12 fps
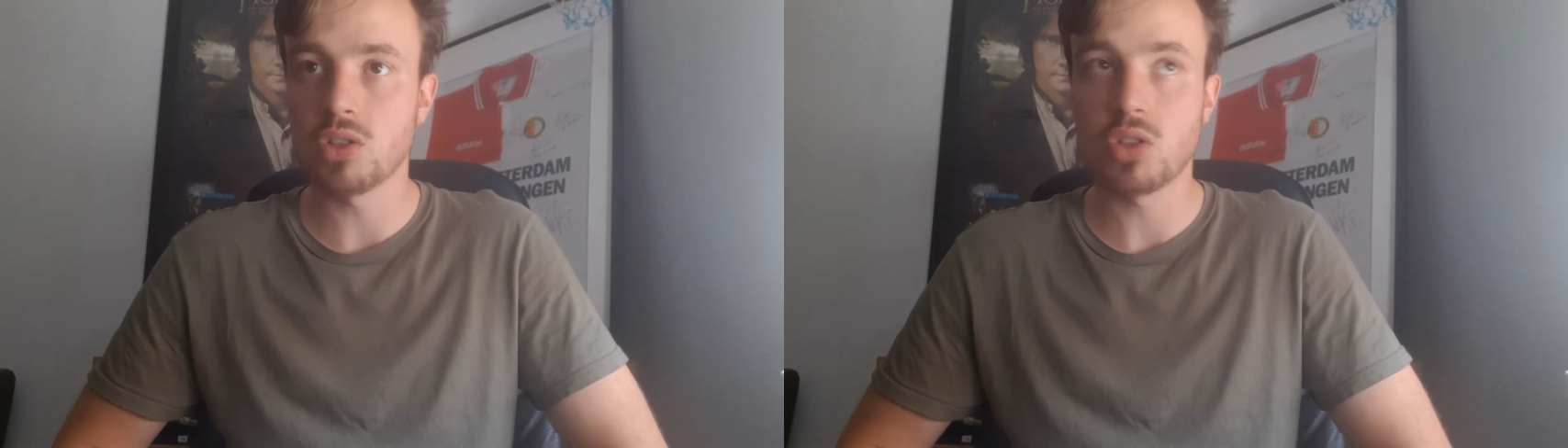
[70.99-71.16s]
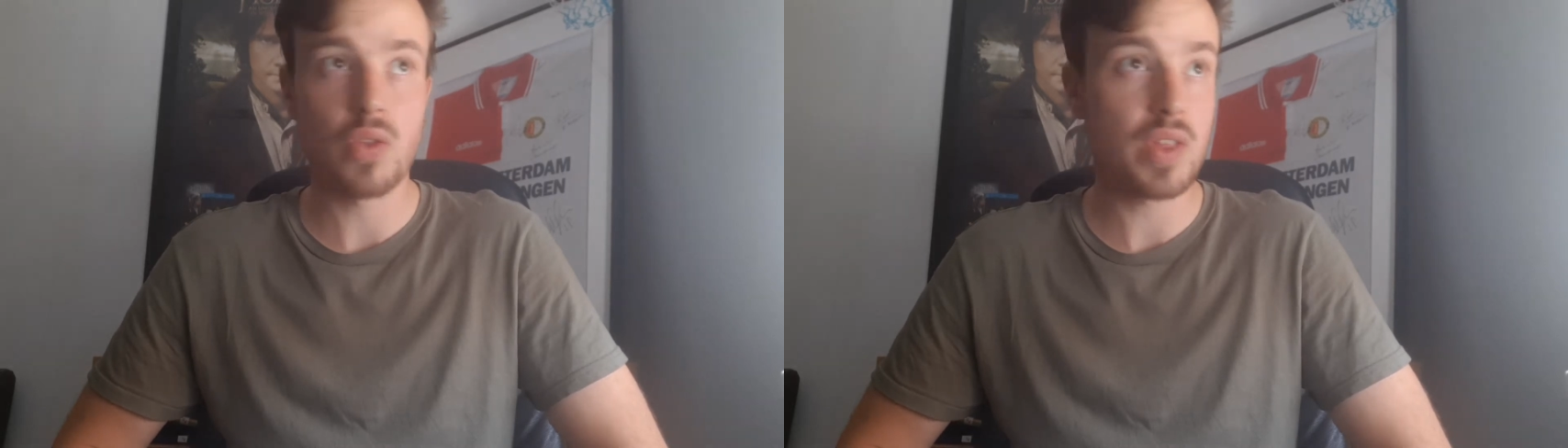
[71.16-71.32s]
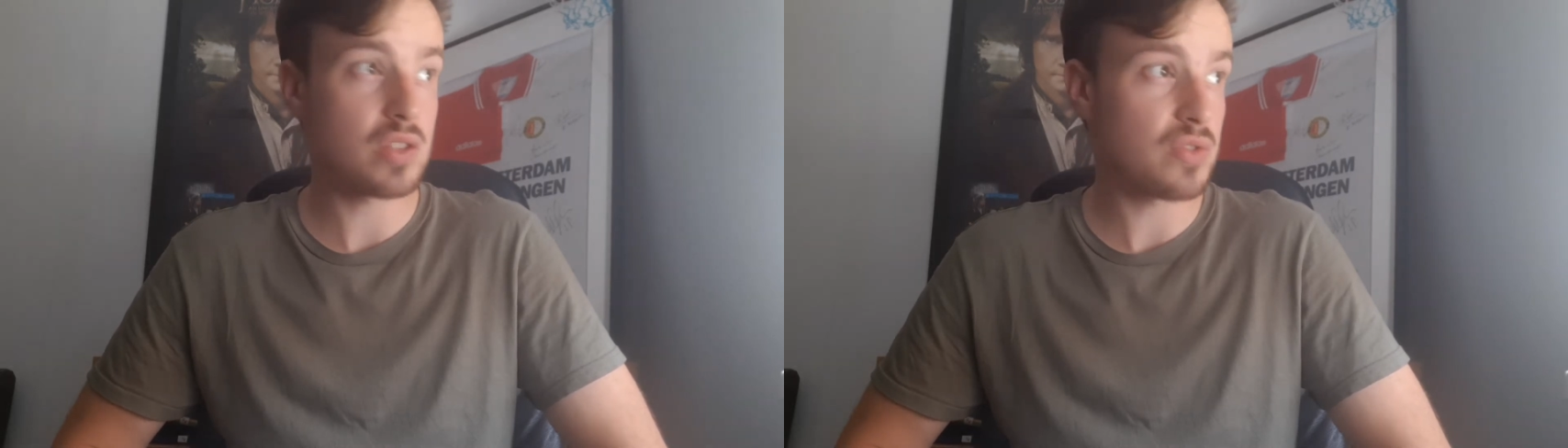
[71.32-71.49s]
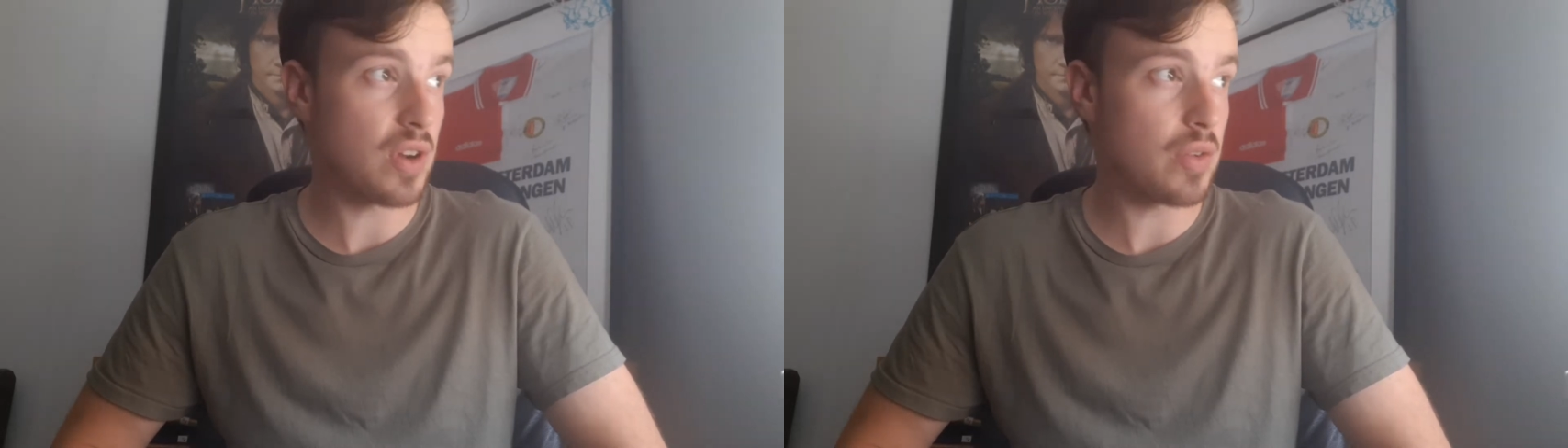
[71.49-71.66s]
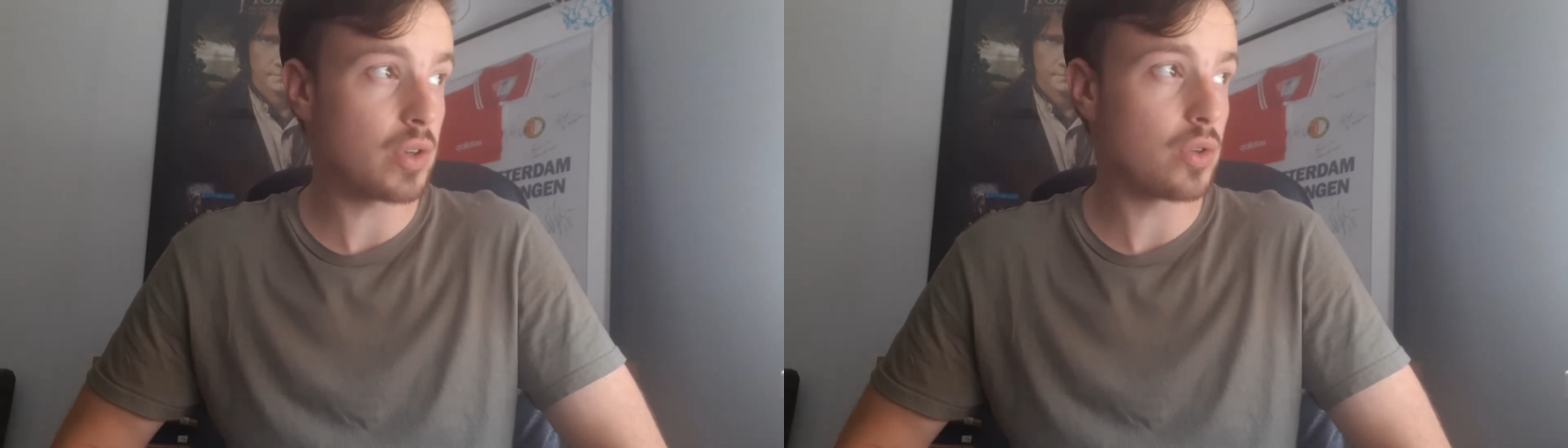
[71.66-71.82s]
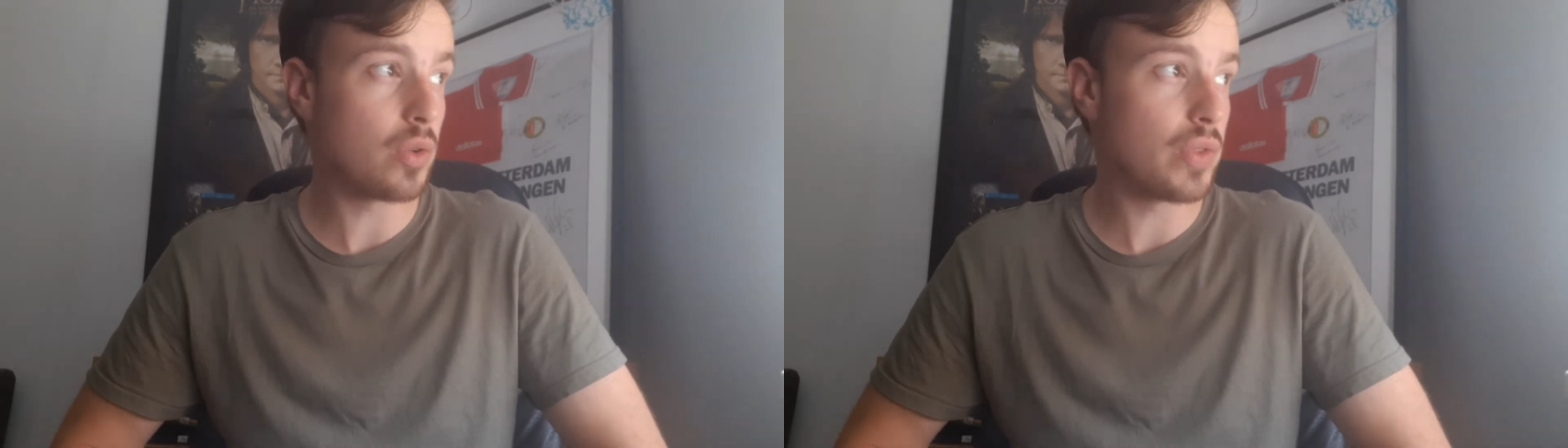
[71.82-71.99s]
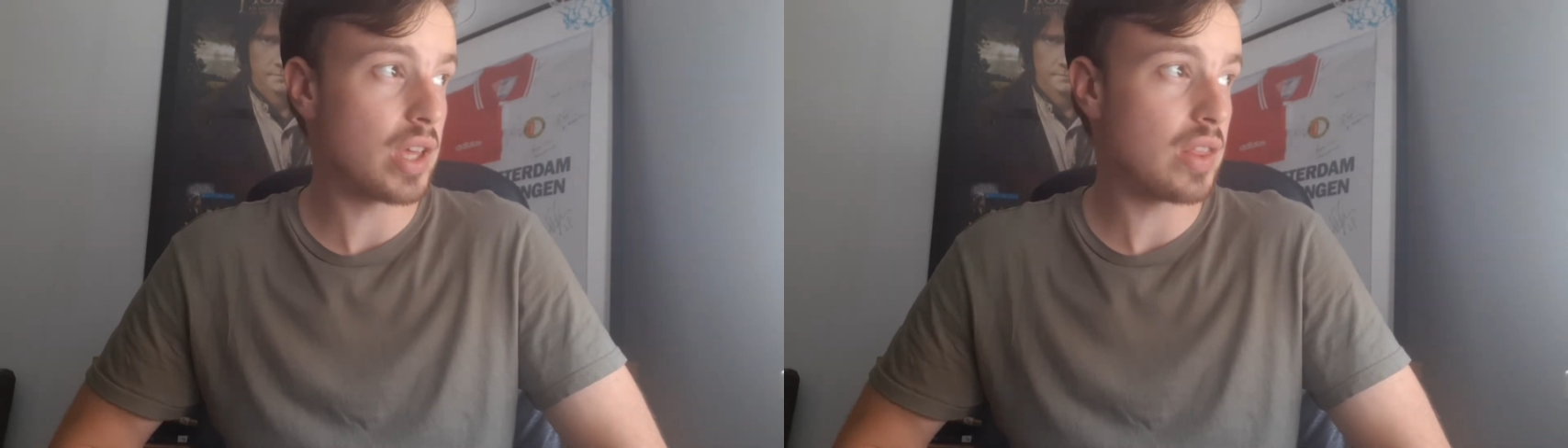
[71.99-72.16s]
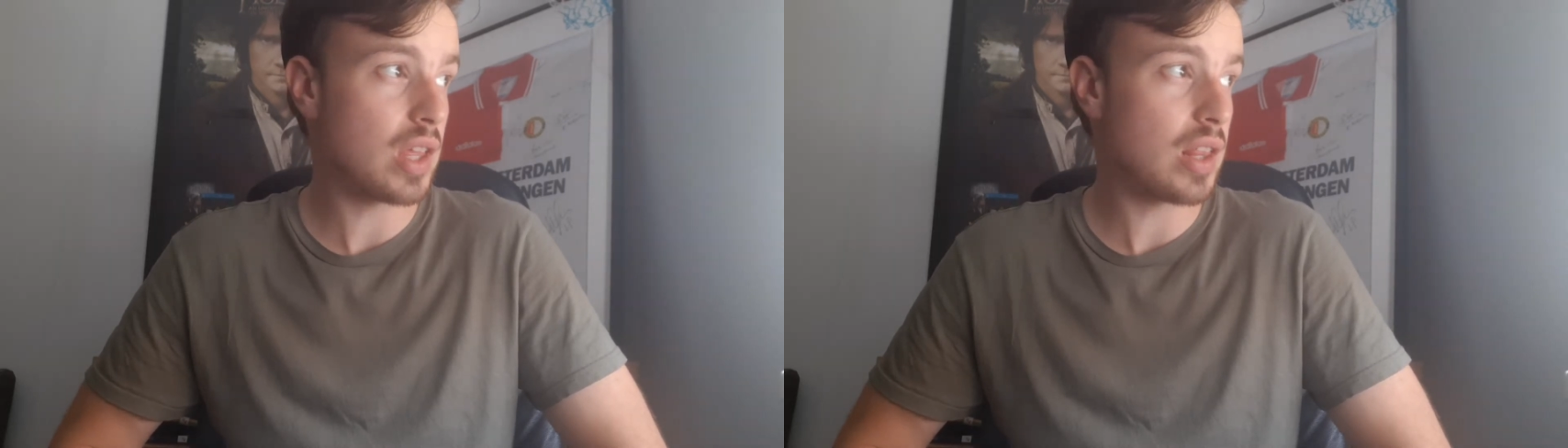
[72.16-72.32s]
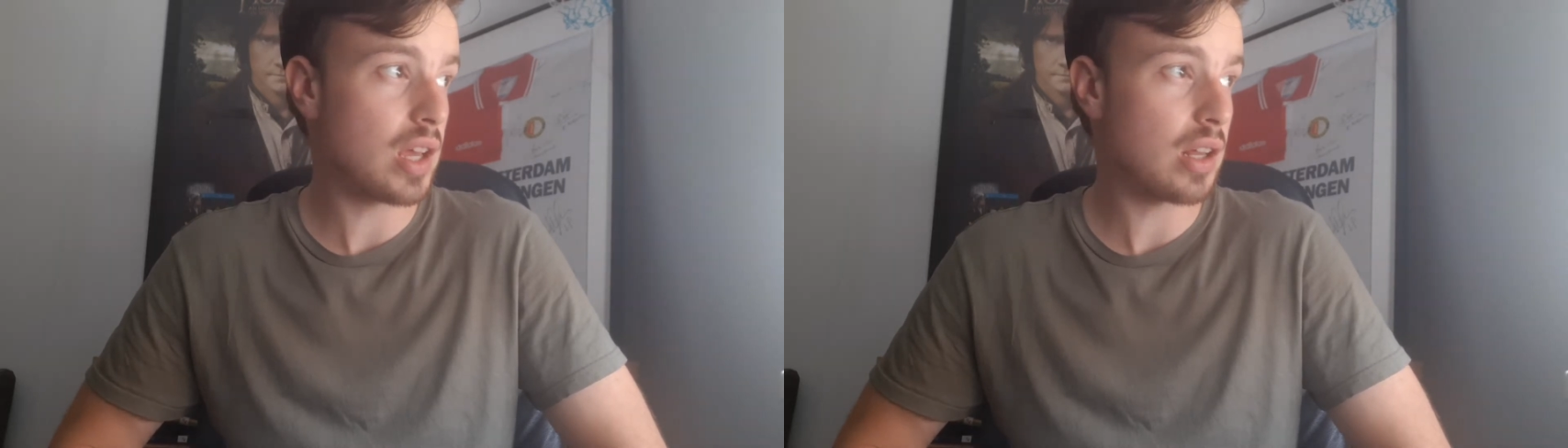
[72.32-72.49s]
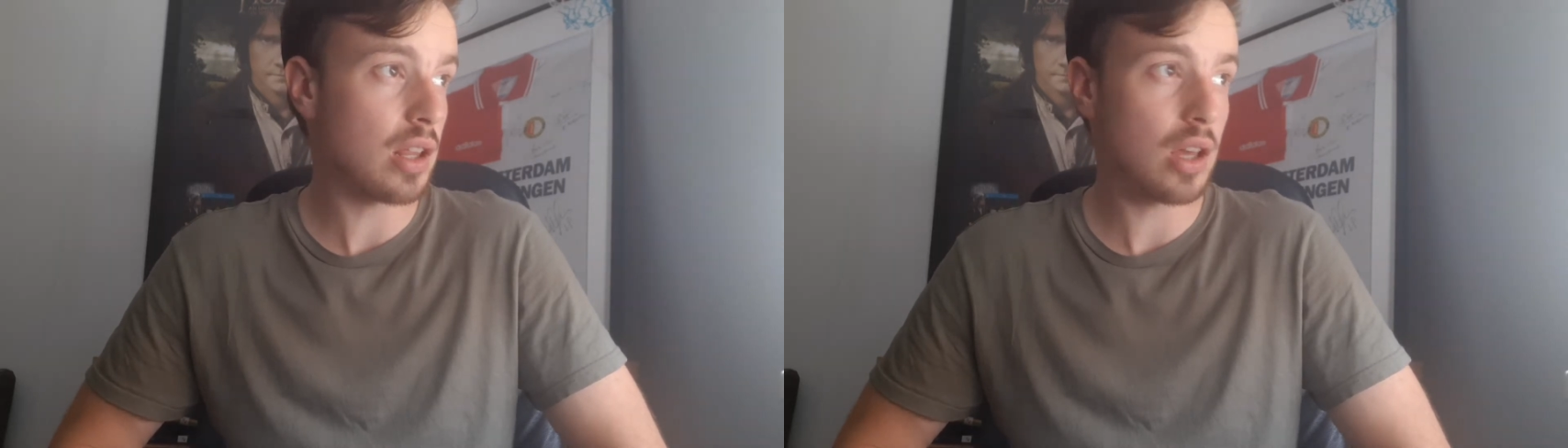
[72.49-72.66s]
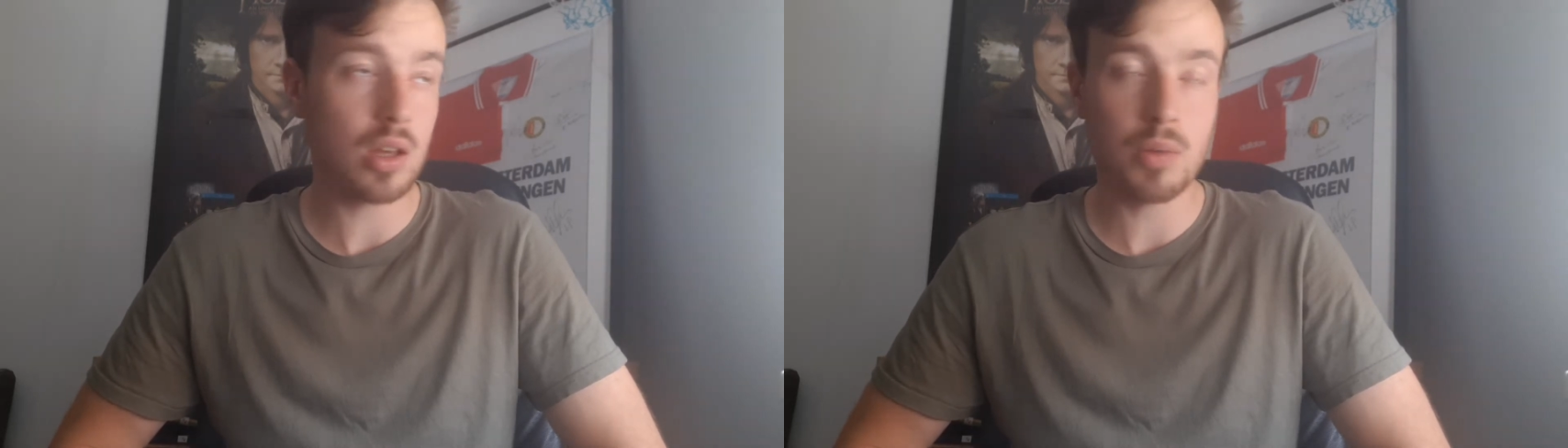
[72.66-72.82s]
So that's very cool they did that.